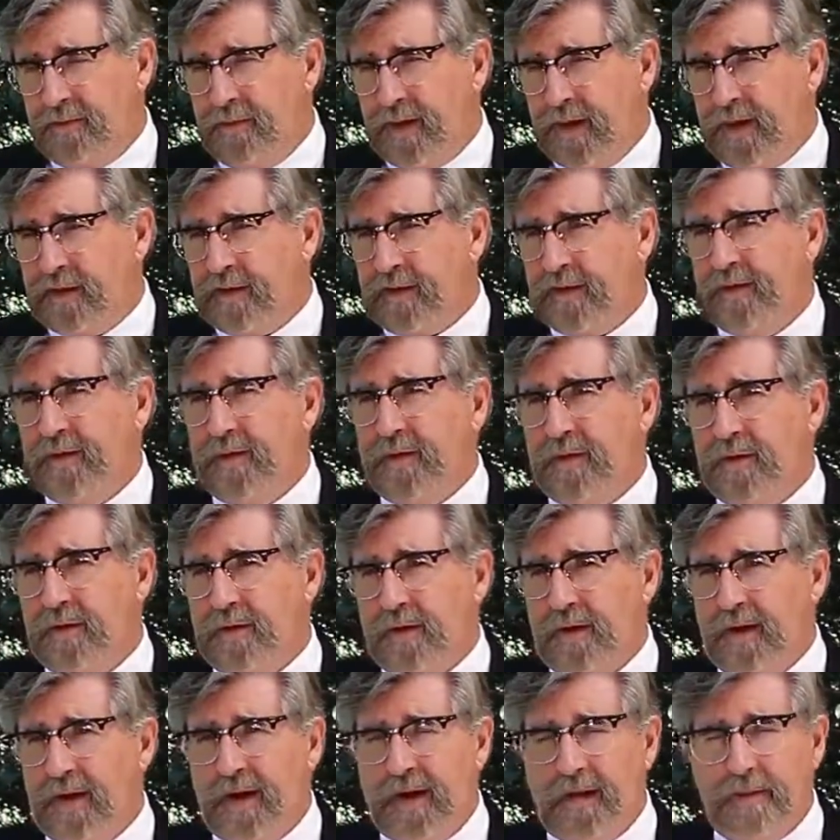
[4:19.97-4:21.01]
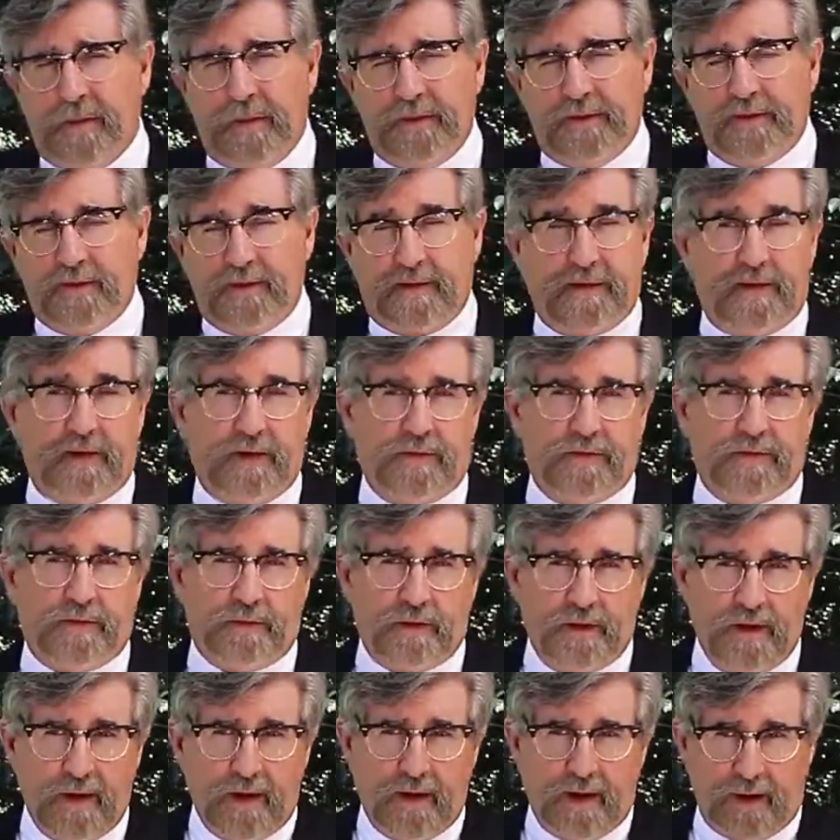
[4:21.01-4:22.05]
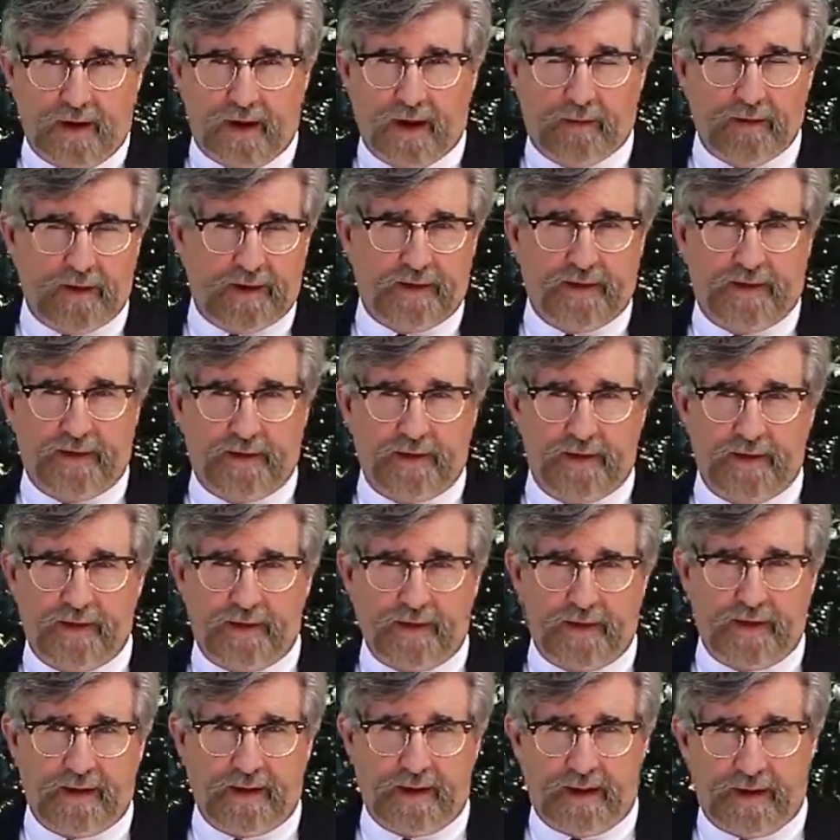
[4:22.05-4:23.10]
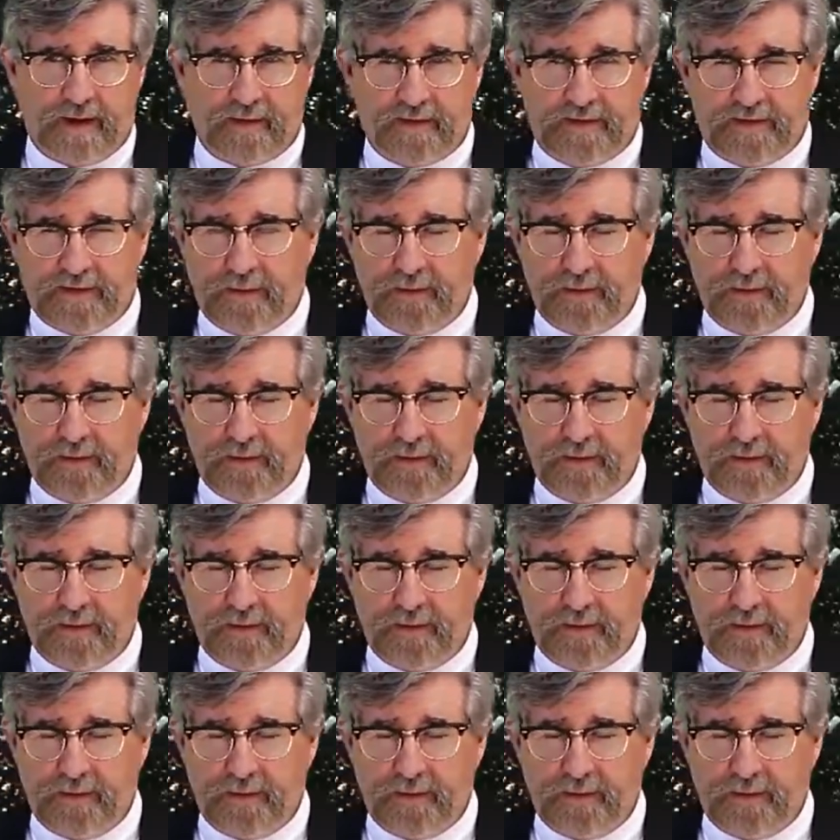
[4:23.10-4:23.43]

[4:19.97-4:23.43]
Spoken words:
best known and most successful comic series they have.